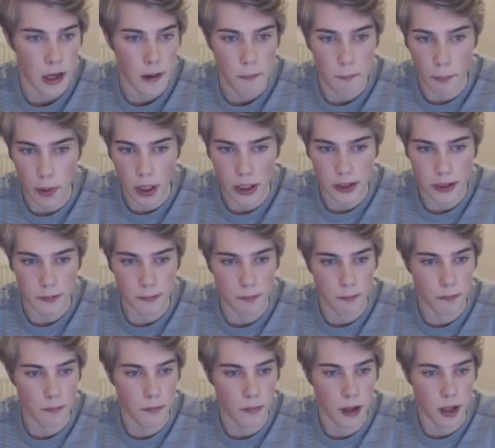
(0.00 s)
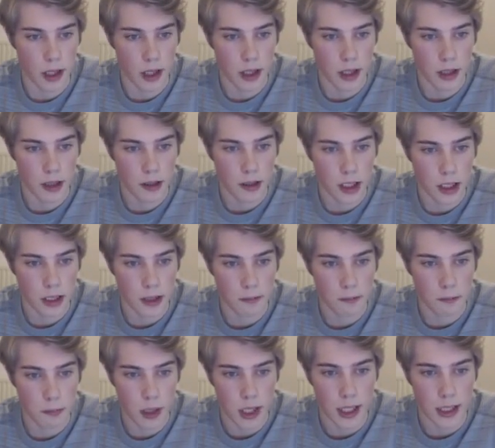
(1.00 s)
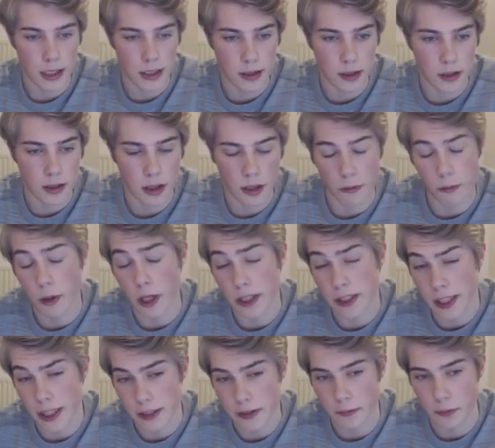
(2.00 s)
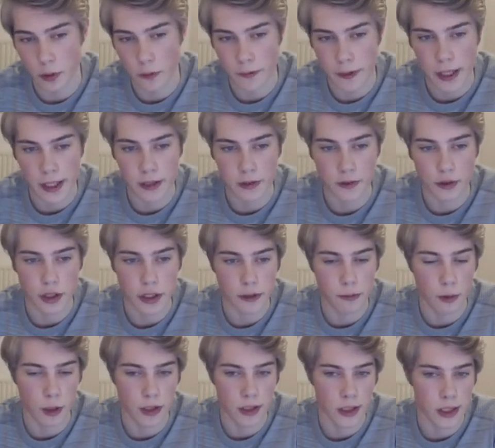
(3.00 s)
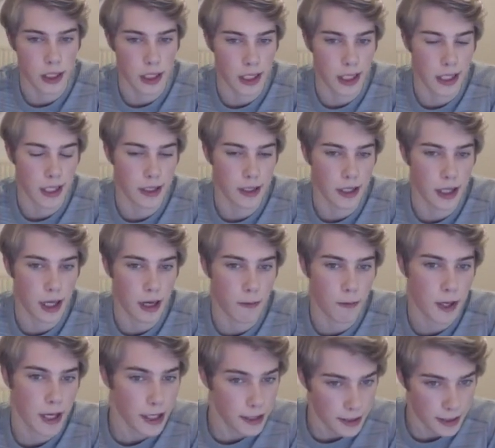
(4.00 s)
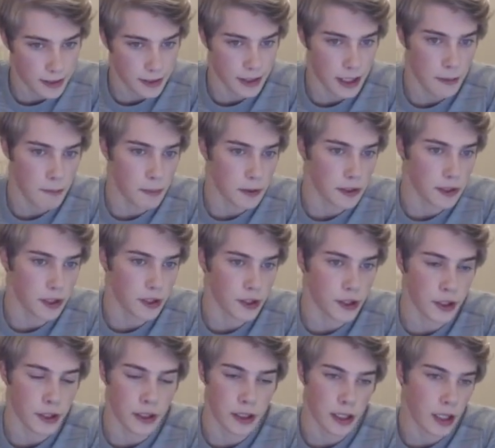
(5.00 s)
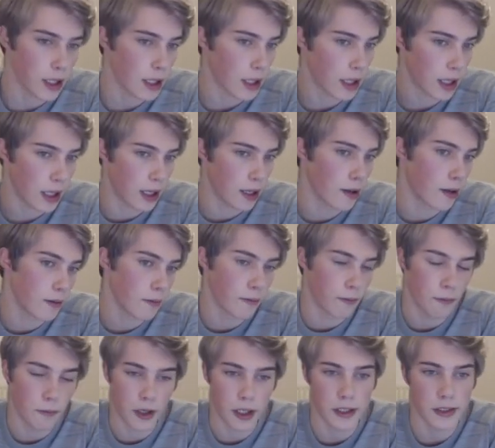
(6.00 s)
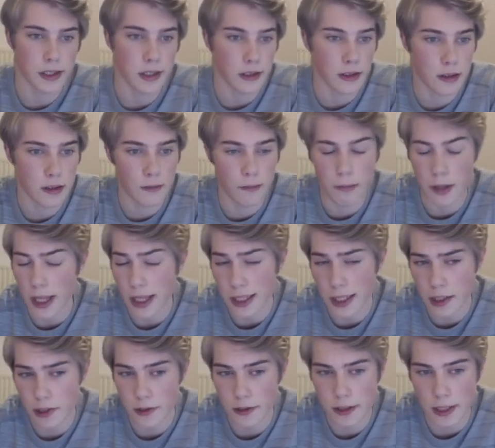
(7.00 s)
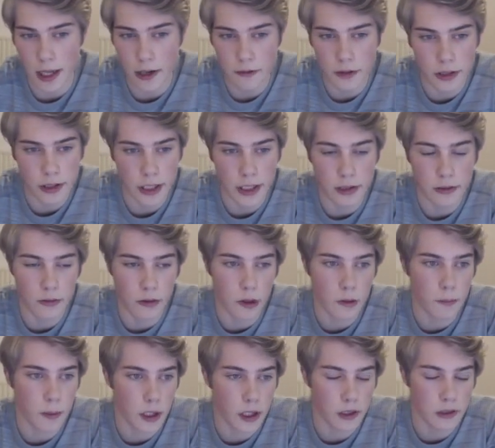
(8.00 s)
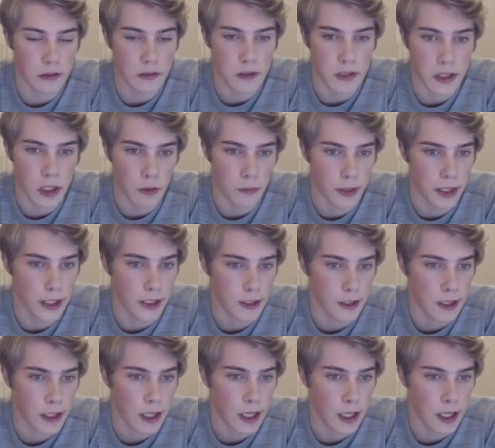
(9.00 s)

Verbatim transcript: But uh, black uh, white has moved king to g1 again, and we get the same position. Uh, white black cannot ever take the rook because of stalemate,